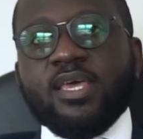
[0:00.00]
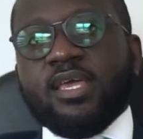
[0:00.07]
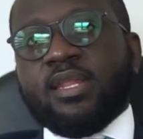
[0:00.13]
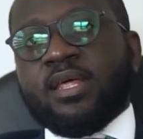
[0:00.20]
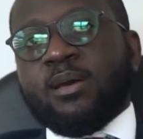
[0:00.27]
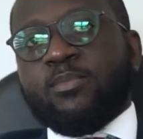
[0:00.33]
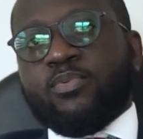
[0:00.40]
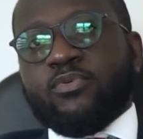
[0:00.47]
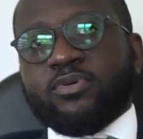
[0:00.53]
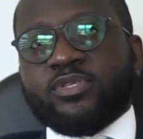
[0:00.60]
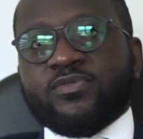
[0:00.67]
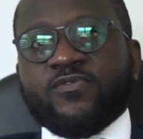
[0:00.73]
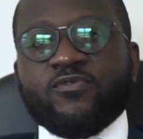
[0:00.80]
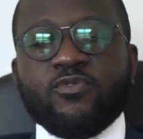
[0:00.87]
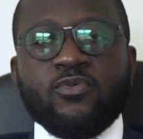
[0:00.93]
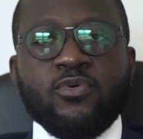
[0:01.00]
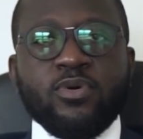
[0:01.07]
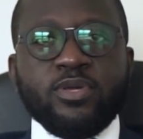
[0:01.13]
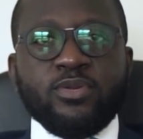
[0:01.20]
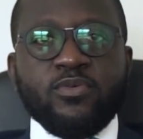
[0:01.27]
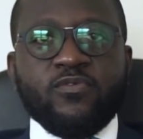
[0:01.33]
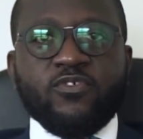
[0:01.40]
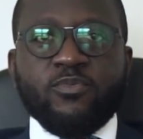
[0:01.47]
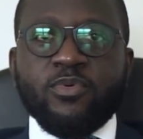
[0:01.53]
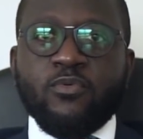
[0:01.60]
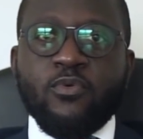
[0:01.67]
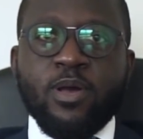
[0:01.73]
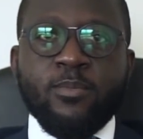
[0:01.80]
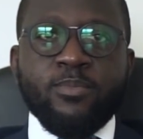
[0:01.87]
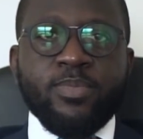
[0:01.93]
and upwards for, from a
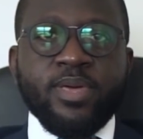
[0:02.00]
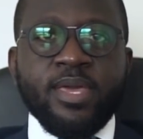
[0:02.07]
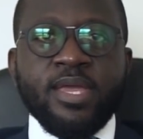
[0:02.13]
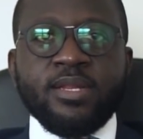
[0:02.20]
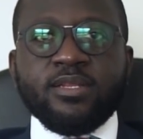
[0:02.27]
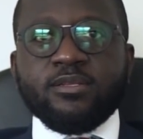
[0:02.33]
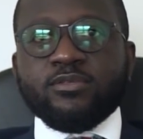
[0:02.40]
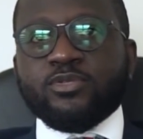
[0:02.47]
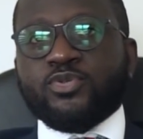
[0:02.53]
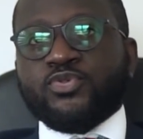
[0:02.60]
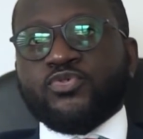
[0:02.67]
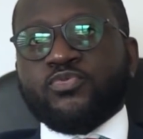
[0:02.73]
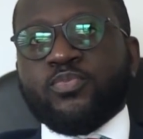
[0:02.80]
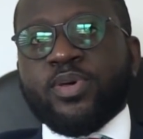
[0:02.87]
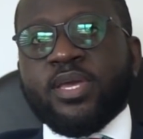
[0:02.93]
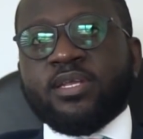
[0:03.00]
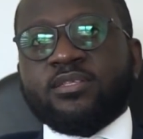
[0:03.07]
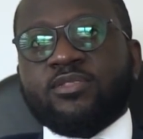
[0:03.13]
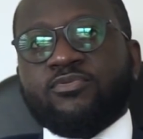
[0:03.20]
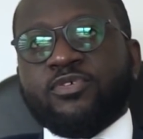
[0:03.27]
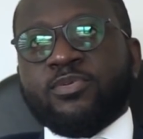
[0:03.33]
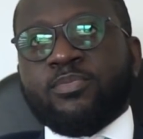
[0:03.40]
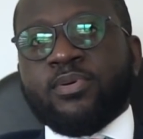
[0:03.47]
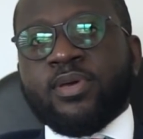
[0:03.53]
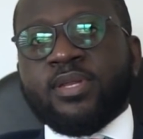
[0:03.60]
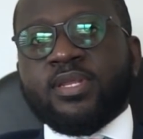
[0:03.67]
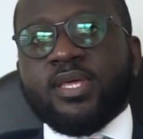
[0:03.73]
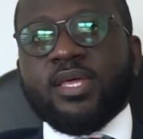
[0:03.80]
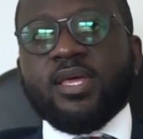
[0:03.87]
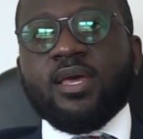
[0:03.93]
1-bed, 2-bed,
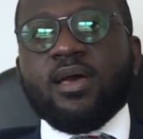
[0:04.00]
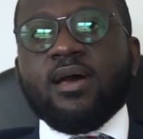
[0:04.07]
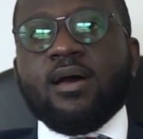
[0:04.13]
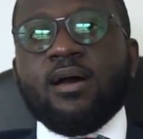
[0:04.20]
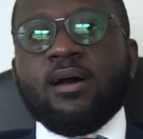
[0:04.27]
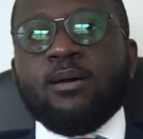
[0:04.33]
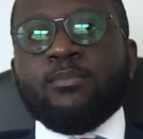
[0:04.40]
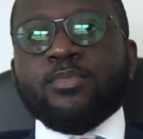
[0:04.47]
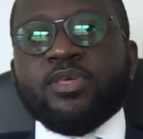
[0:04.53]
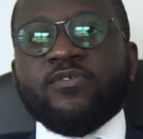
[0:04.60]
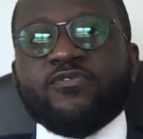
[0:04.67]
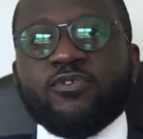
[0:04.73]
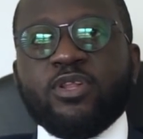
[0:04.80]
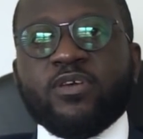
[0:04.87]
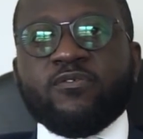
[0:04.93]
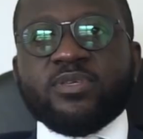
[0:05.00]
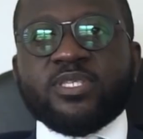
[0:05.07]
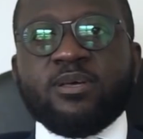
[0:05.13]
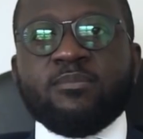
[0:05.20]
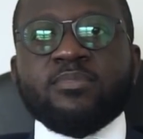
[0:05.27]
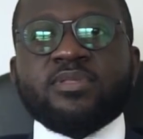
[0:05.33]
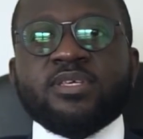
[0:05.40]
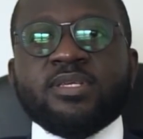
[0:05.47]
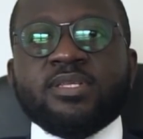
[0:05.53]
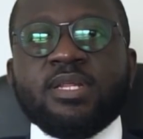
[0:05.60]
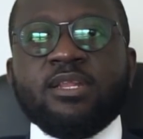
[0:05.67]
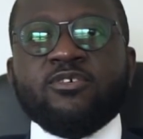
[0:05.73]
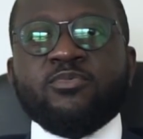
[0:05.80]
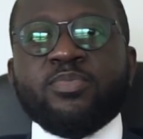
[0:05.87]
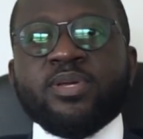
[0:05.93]
3-bed. If you look for something a
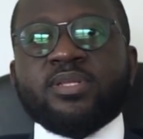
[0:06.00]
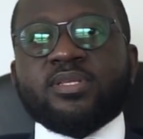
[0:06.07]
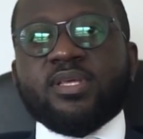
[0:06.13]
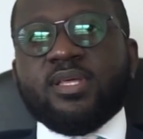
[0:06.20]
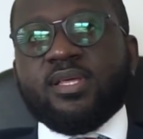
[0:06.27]
little bit,